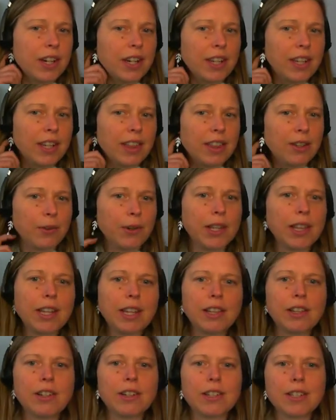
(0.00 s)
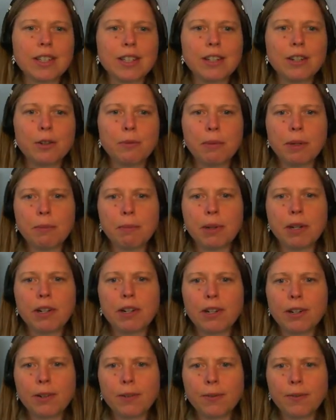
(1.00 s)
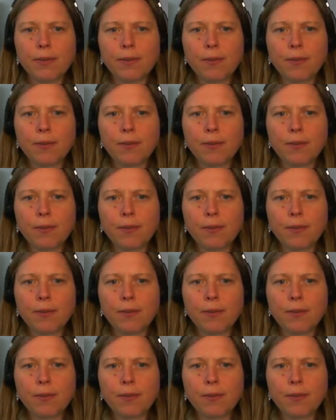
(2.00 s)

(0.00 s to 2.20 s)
I like the way that looks a little bit better.